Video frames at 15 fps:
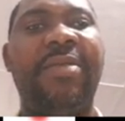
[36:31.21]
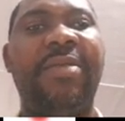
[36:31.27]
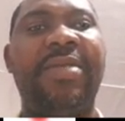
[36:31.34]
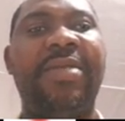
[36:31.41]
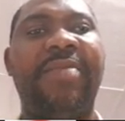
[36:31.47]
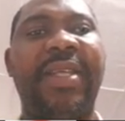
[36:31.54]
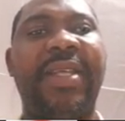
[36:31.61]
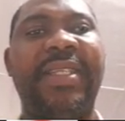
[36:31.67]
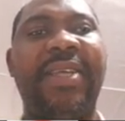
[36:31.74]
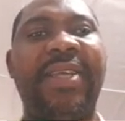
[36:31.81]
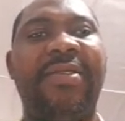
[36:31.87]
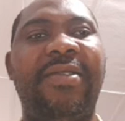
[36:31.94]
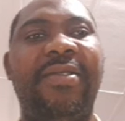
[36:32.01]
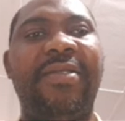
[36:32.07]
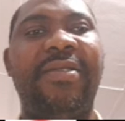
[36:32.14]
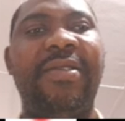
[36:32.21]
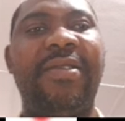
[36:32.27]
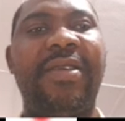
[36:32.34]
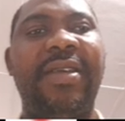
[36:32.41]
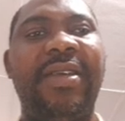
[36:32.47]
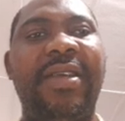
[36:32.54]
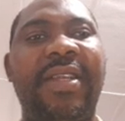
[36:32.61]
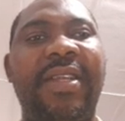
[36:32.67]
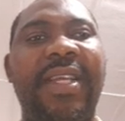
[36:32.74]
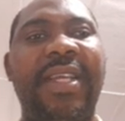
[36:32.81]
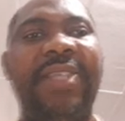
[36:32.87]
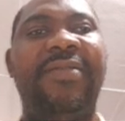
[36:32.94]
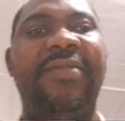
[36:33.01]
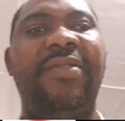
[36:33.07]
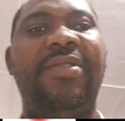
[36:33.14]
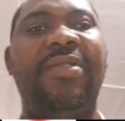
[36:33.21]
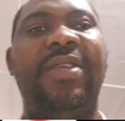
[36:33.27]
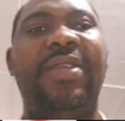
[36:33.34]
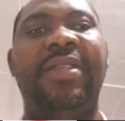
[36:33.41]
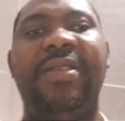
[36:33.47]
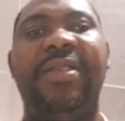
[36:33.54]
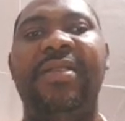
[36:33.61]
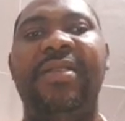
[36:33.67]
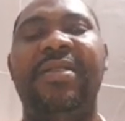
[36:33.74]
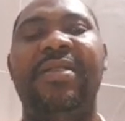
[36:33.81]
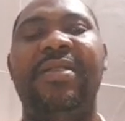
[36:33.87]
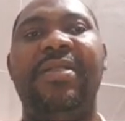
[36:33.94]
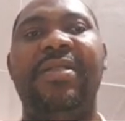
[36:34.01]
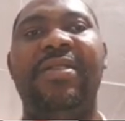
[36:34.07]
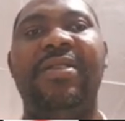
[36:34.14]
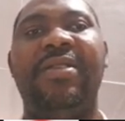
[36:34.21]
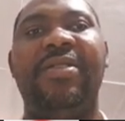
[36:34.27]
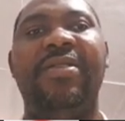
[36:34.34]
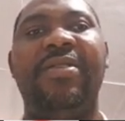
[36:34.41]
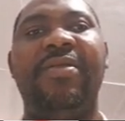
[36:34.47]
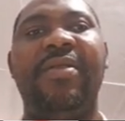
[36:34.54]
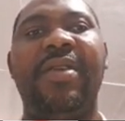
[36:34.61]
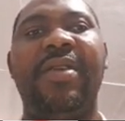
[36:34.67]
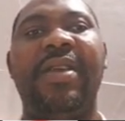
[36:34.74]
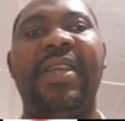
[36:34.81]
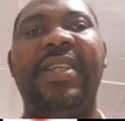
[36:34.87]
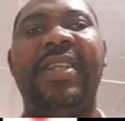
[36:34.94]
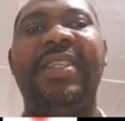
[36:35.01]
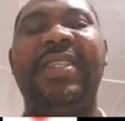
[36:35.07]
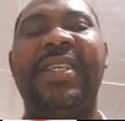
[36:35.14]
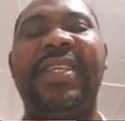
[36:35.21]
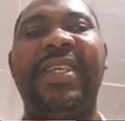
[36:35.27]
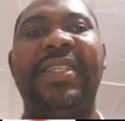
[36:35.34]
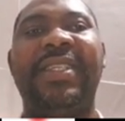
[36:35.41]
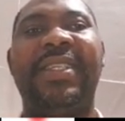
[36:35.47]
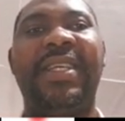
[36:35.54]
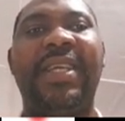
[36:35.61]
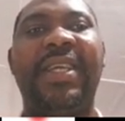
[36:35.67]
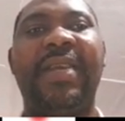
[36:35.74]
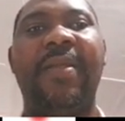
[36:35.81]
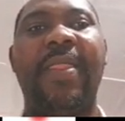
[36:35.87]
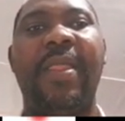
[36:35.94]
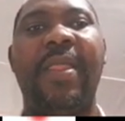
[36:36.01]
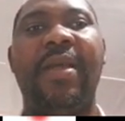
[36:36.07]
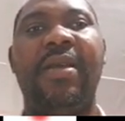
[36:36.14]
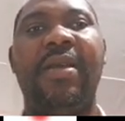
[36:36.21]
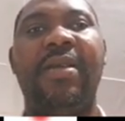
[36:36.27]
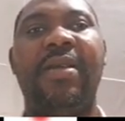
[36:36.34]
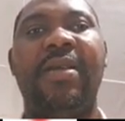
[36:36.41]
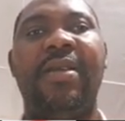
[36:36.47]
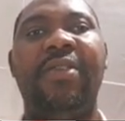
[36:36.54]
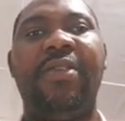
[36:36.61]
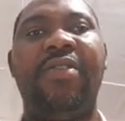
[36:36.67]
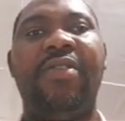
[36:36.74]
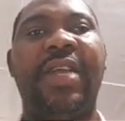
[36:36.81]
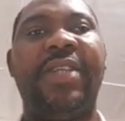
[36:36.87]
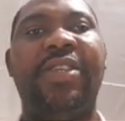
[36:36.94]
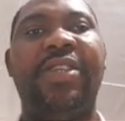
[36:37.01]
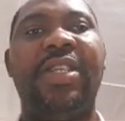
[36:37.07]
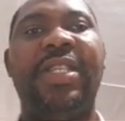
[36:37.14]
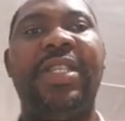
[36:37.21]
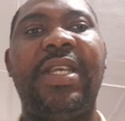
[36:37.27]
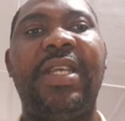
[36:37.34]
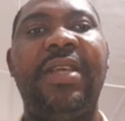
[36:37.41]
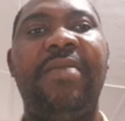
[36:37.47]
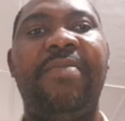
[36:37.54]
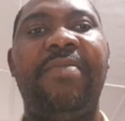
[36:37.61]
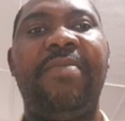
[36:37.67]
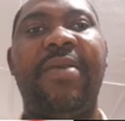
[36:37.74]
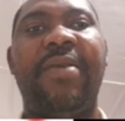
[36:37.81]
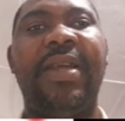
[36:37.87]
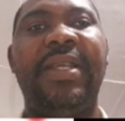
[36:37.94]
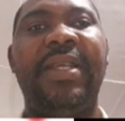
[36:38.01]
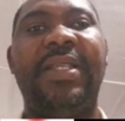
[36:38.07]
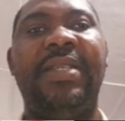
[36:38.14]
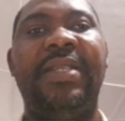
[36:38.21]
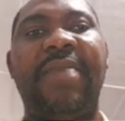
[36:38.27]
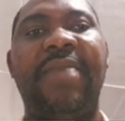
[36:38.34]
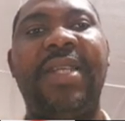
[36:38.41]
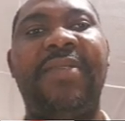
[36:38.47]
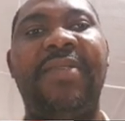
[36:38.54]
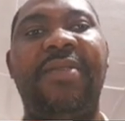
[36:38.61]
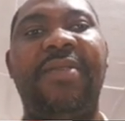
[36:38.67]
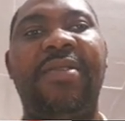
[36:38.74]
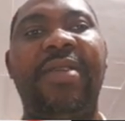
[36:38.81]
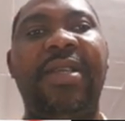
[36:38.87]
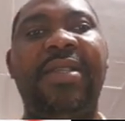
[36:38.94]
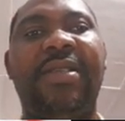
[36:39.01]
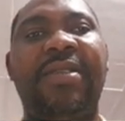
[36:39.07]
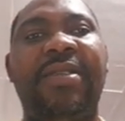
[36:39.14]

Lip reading: per second. That's flow rate. You know, in this case here, you can just say power is the mass flow rate